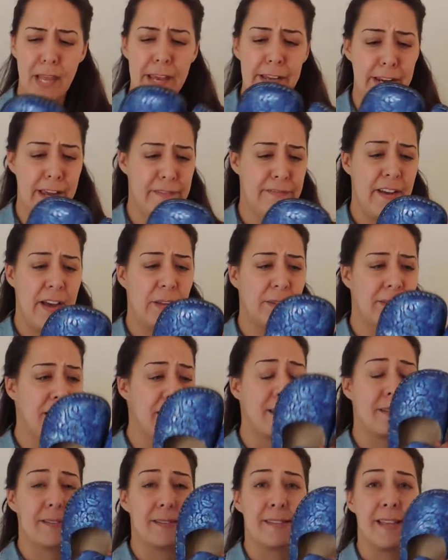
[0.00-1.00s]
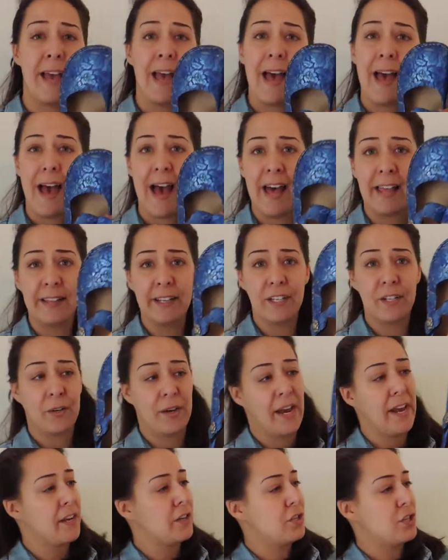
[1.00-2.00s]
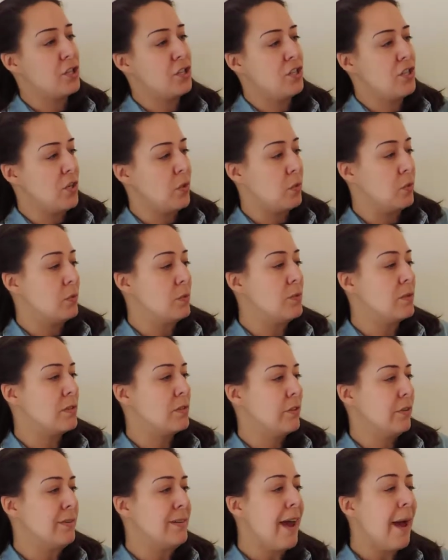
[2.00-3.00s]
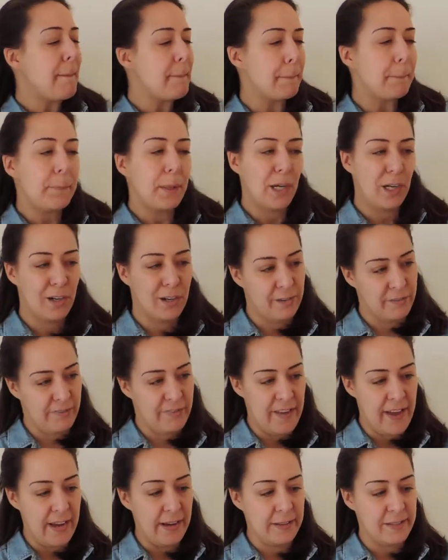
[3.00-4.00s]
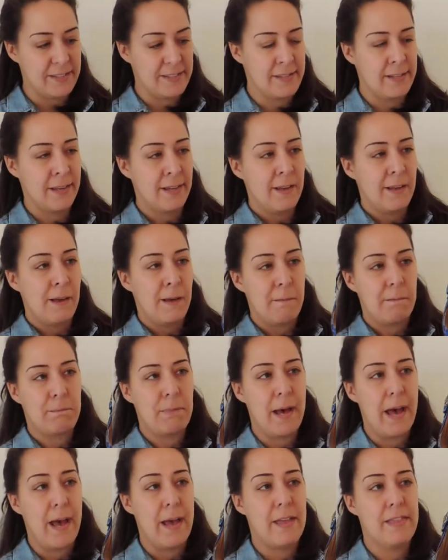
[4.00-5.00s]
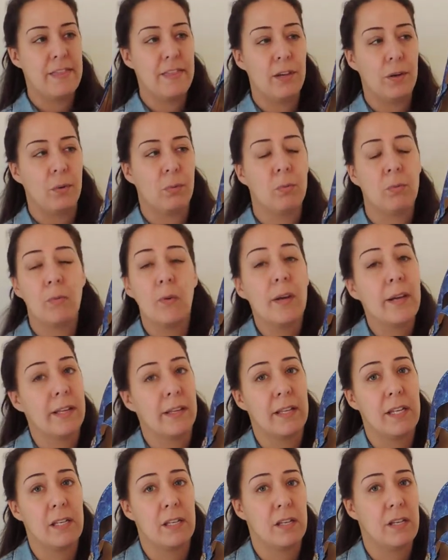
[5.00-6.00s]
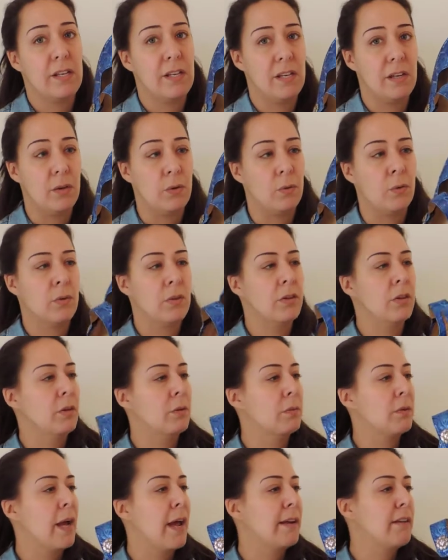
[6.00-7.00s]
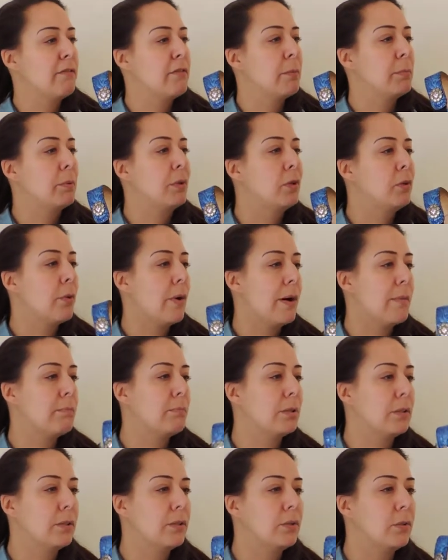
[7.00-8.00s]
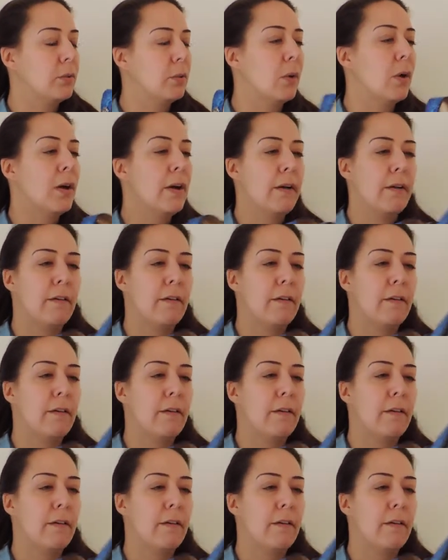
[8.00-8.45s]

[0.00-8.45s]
And I found these Allegria shoes. They're not perfect, but they're really cute. They're kind of a blue on blue